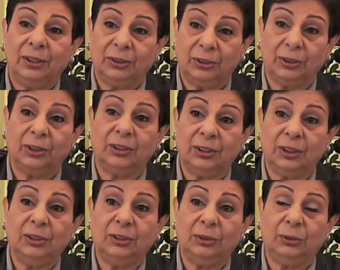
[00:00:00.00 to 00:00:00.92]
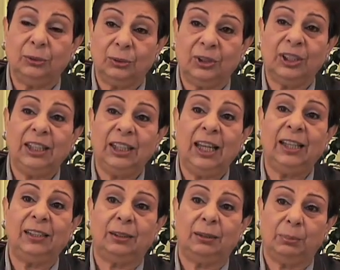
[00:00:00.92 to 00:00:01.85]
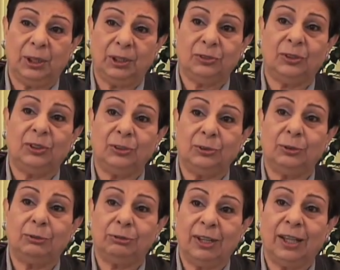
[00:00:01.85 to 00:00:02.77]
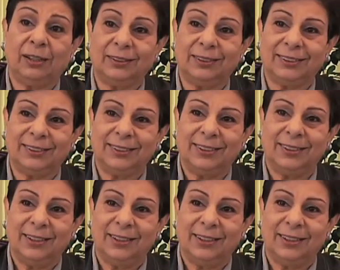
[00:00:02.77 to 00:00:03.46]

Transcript: to continue to create prejudicial facts